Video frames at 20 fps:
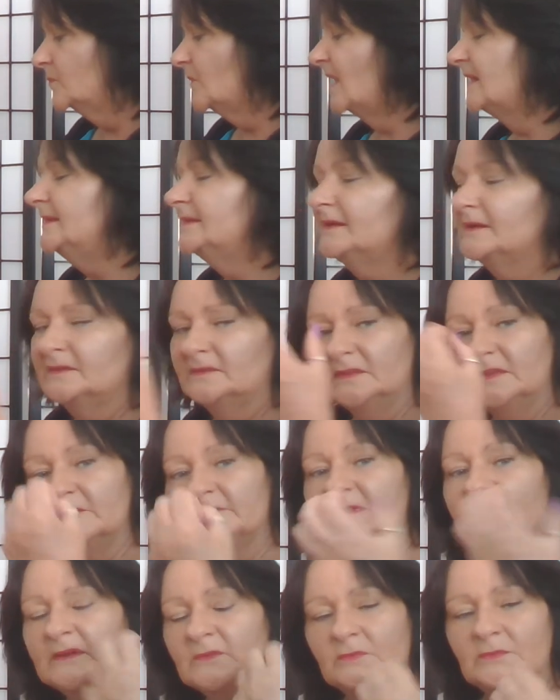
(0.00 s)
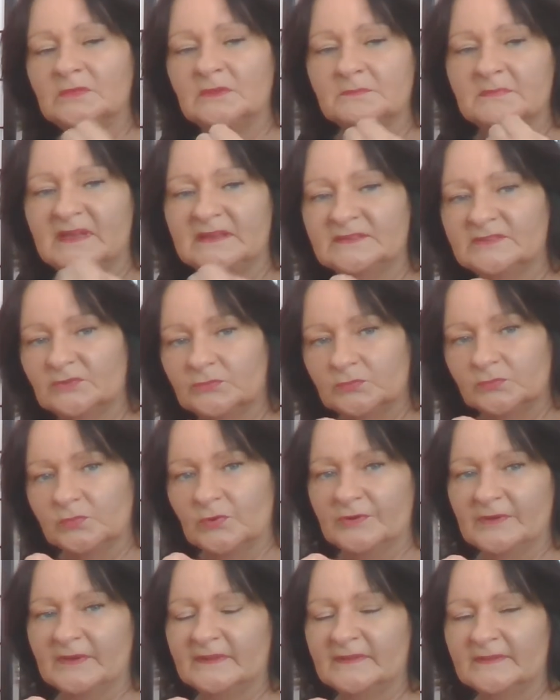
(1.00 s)
You know, you've done all the mental
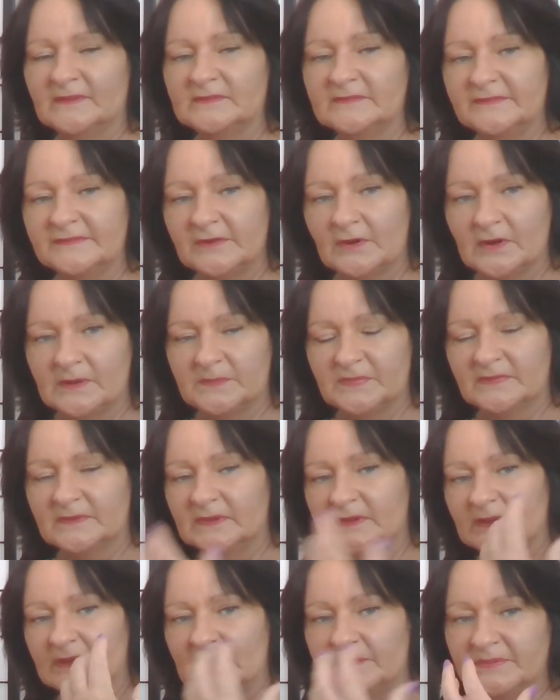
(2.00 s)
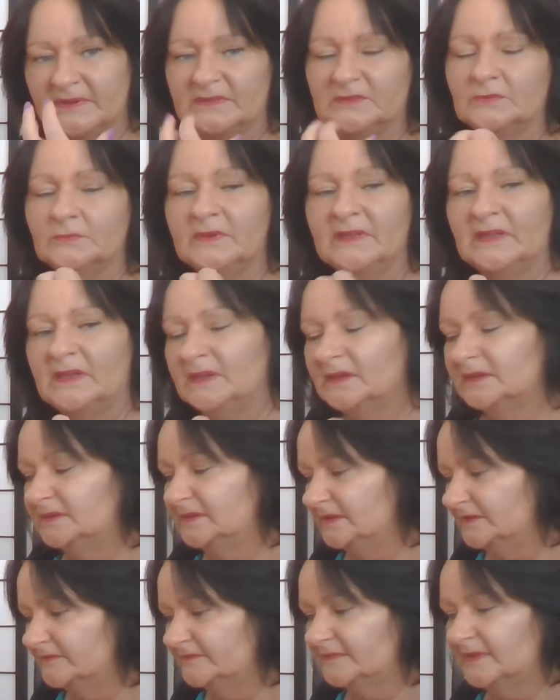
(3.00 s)
work sort of type thing up in your head.
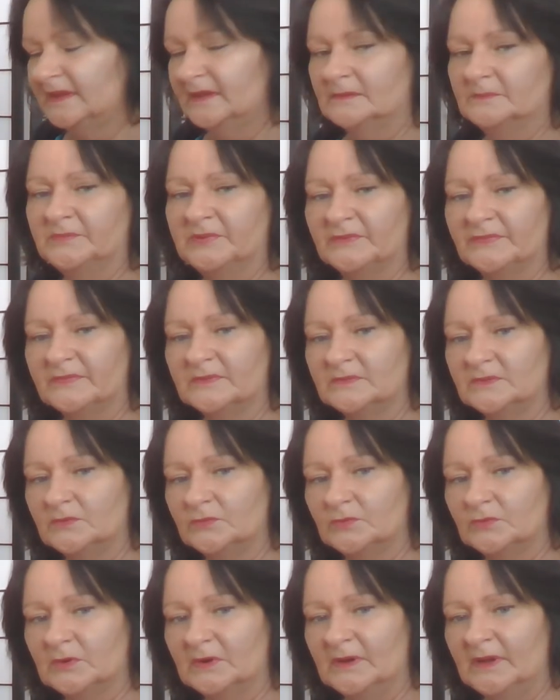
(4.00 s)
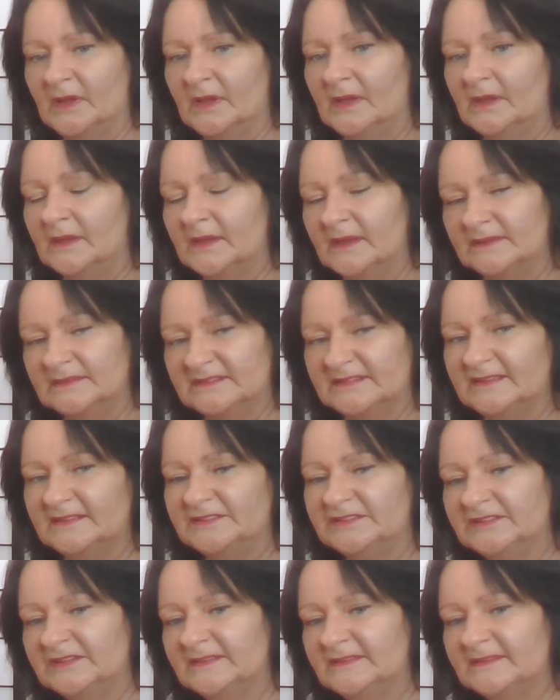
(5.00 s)
You've now put your
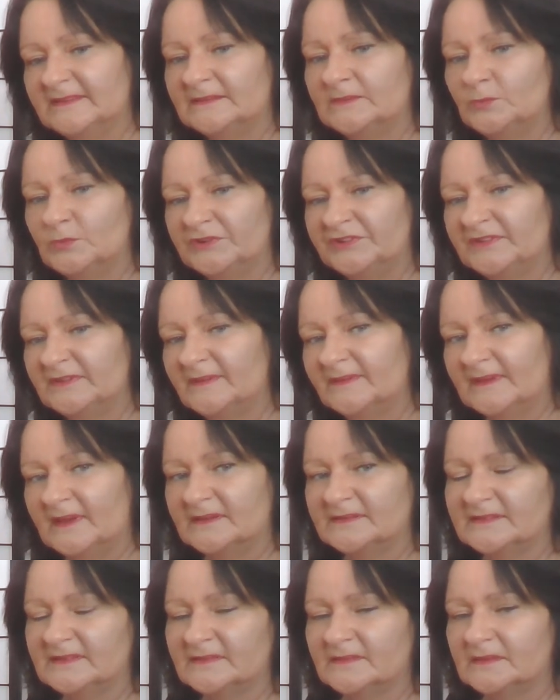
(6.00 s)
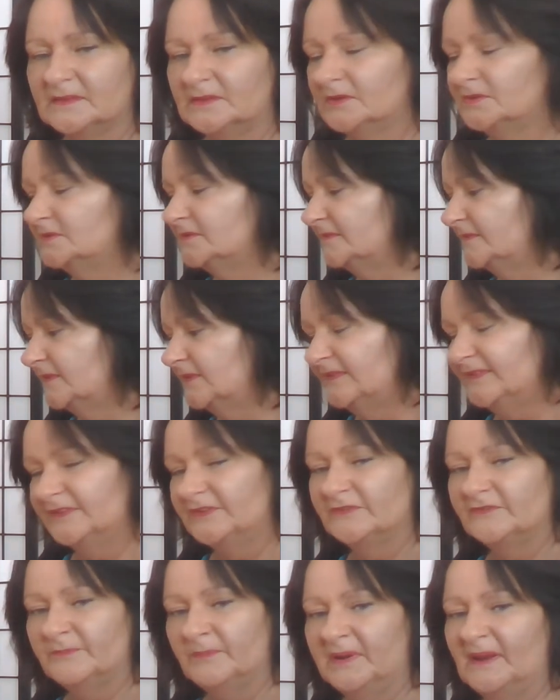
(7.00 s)
intentions and wishes out to the universe.
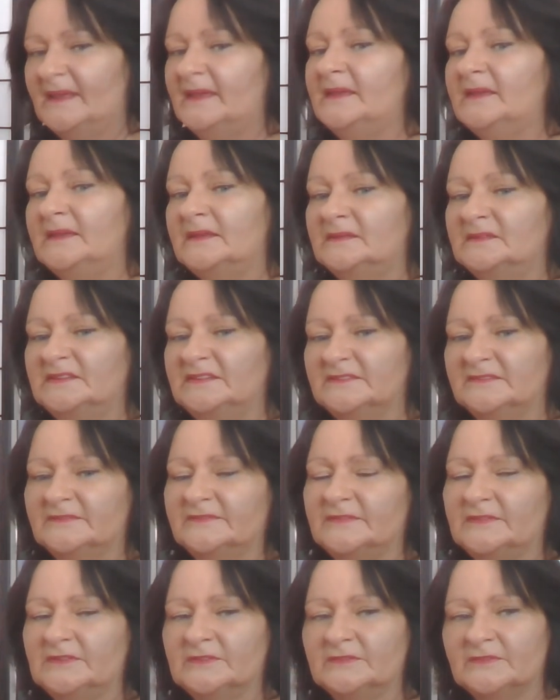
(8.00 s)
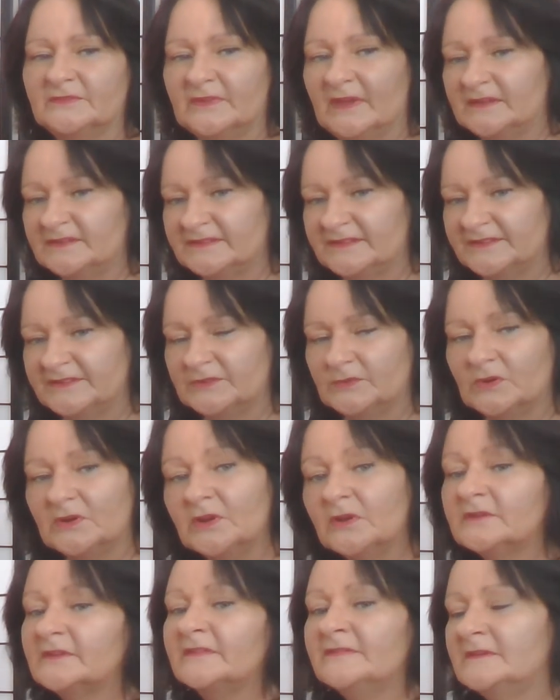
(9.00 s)
You've planned, you've had to do a
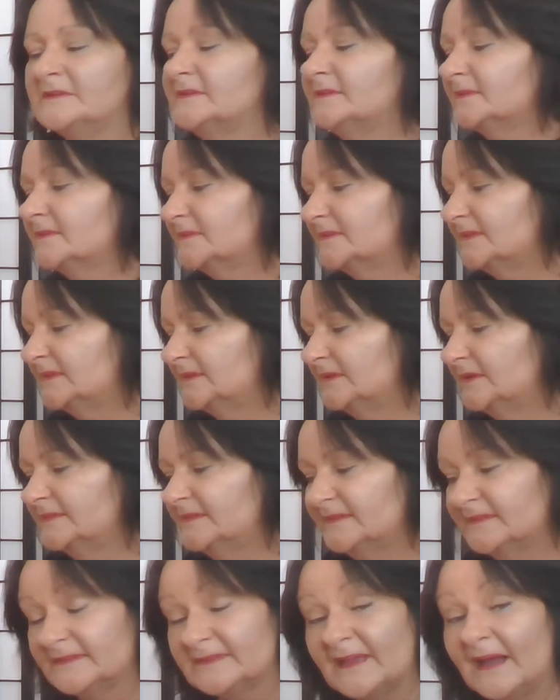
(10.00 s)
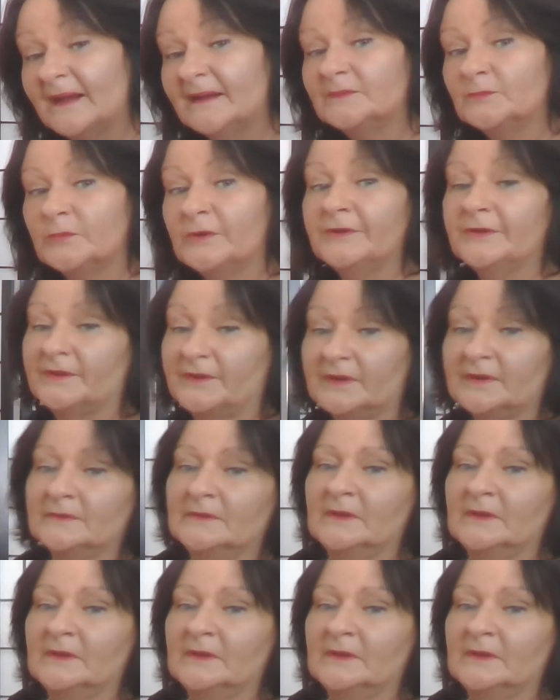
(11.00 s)
lot of things. You know, this is hard work.